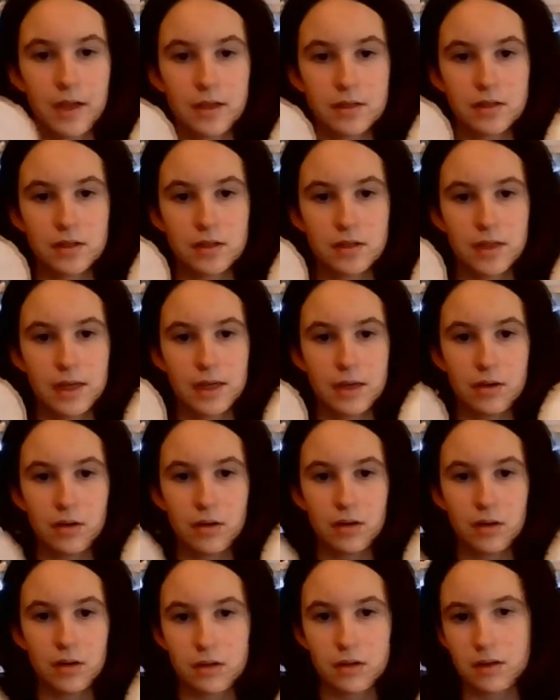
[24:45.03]
So
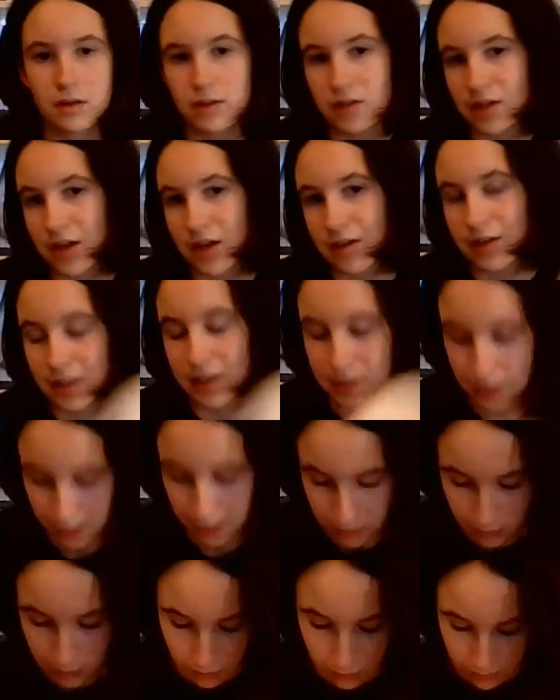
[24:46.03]
now you can't really
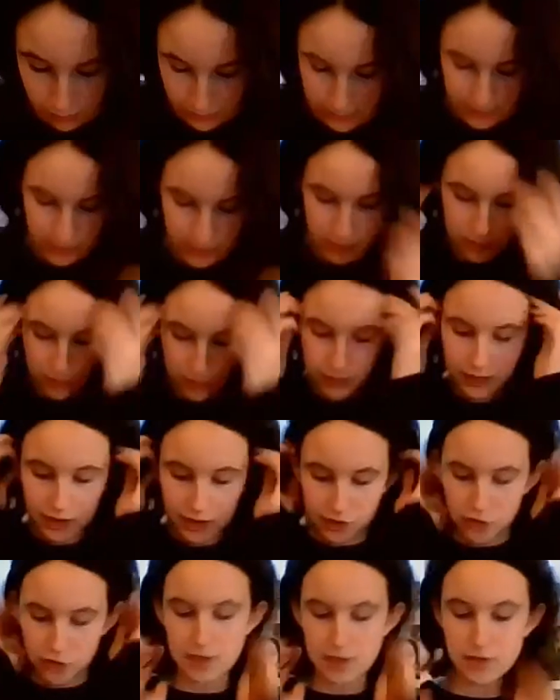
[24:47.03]
tell. All I need to do
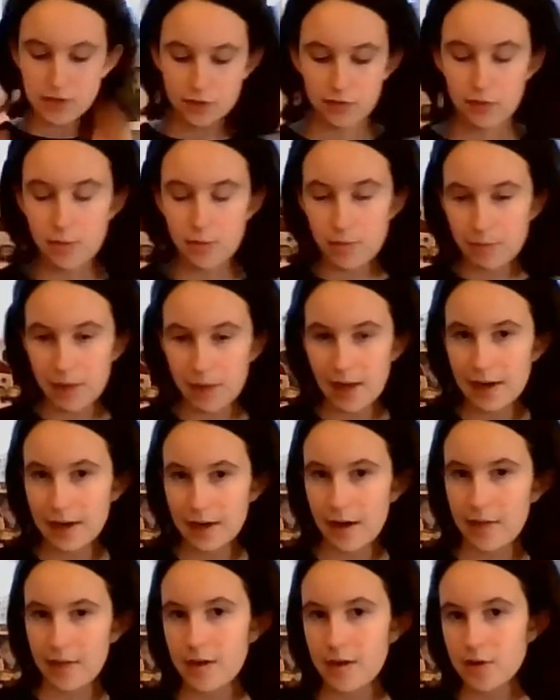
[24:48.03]
is trace over them in black,
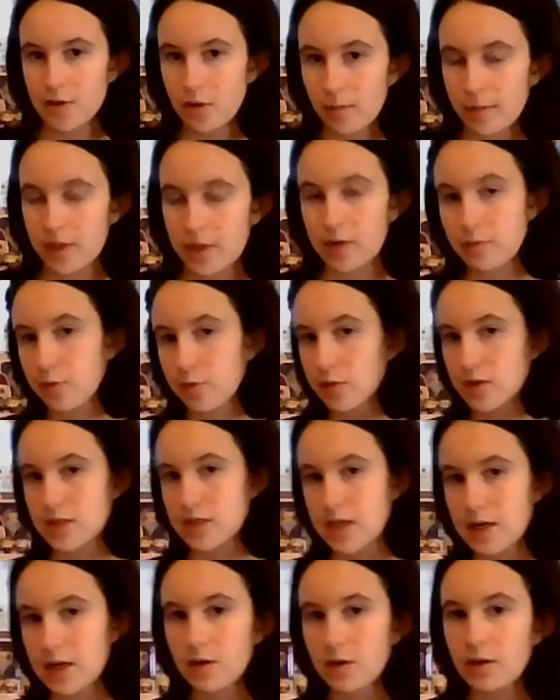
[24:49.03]
and then normally you'd put the
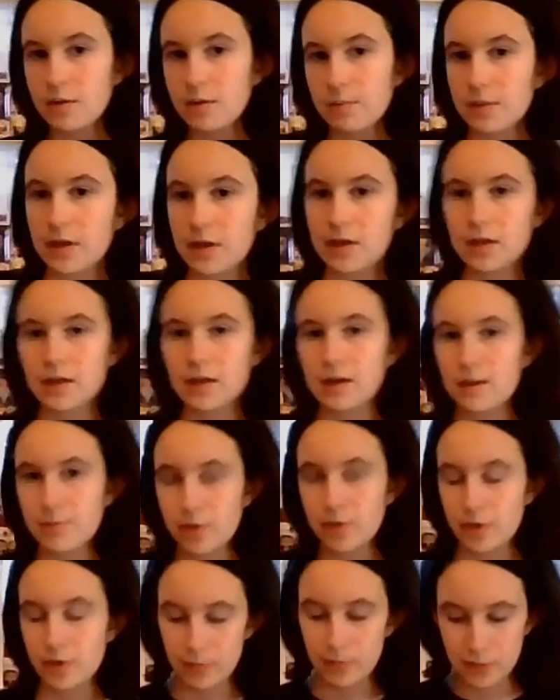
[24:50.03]
stain on, but I'm
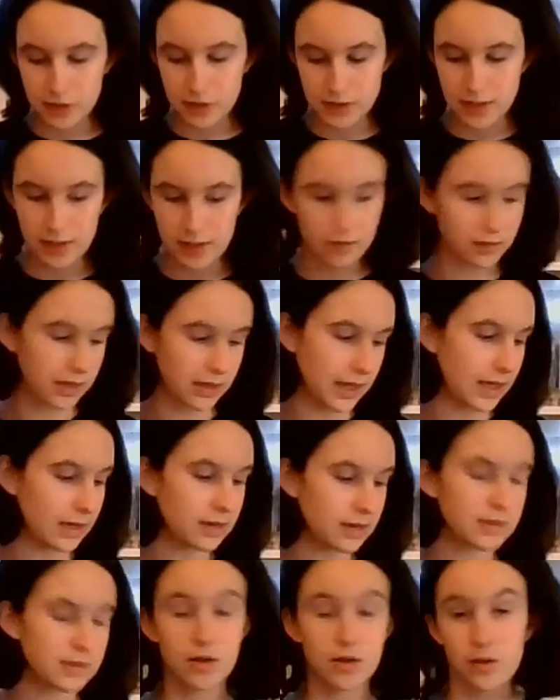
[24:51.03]
not going to put the stain on
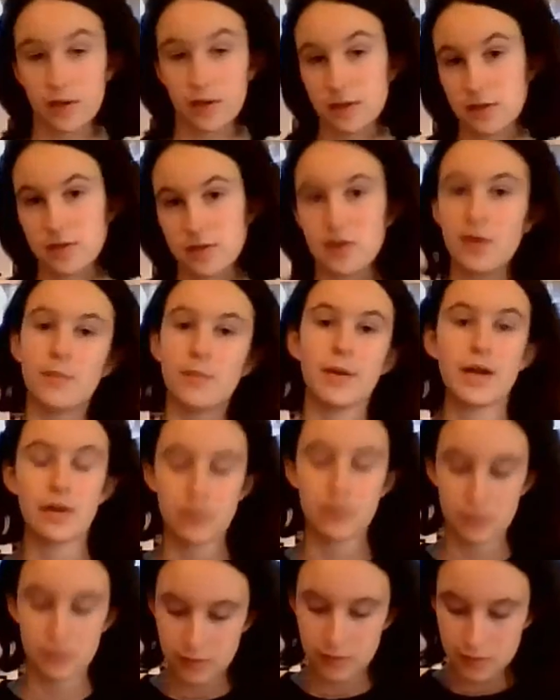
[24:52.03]
here, so I'll do that on my
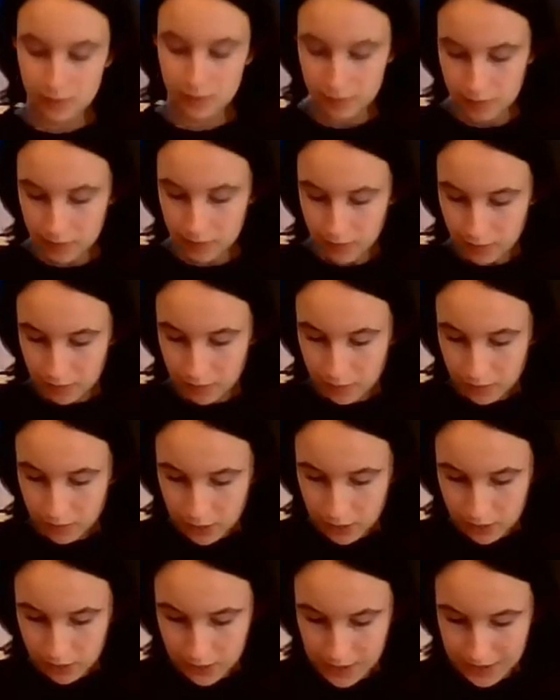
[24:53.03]
own.
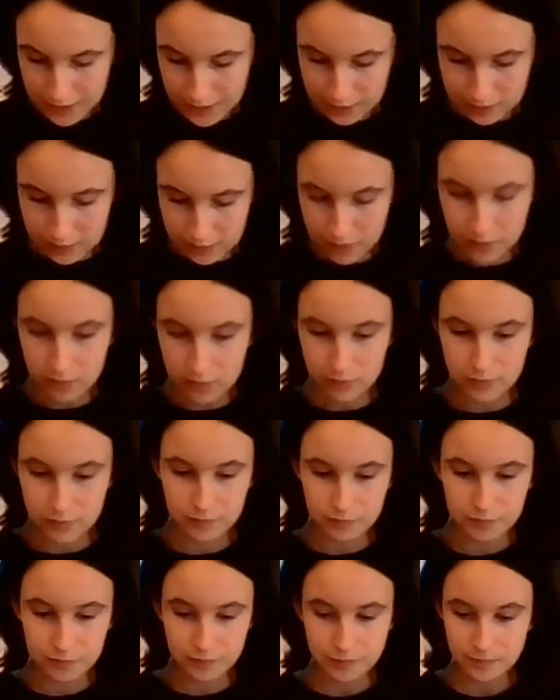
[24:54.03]
Alright, so
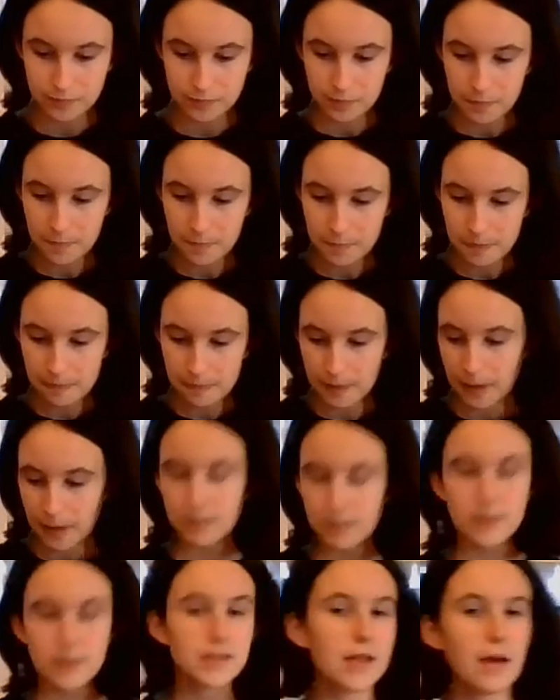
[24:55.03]

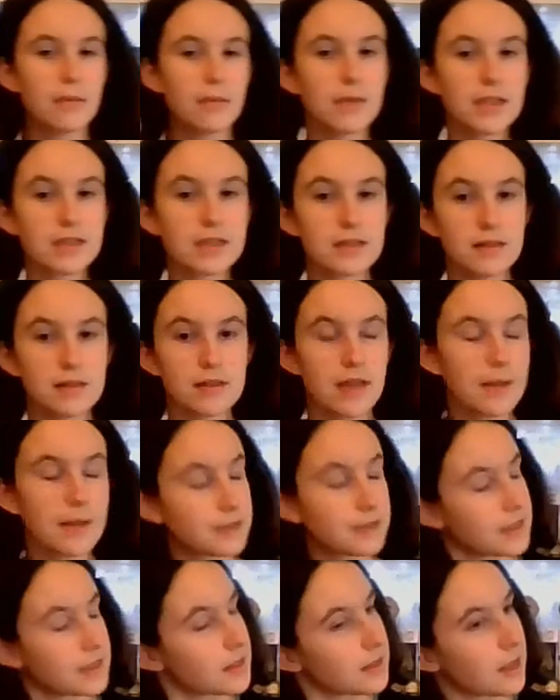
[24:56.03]
I'm going to time
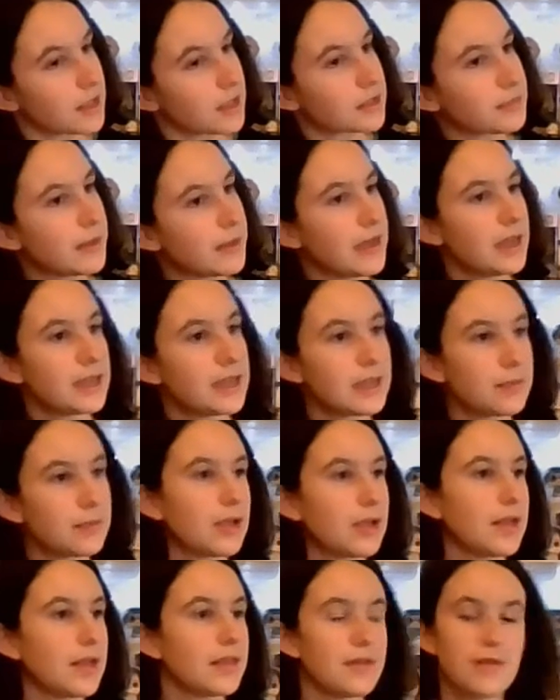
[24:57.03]
lapse this last bit, and then
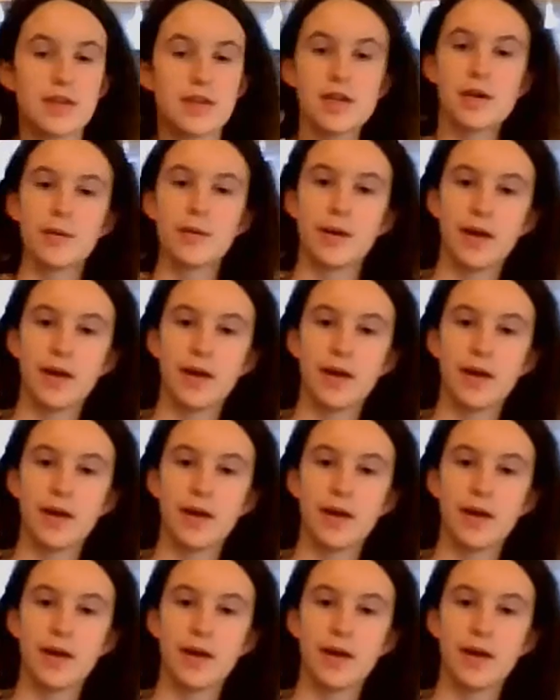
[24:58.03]
we'll end the video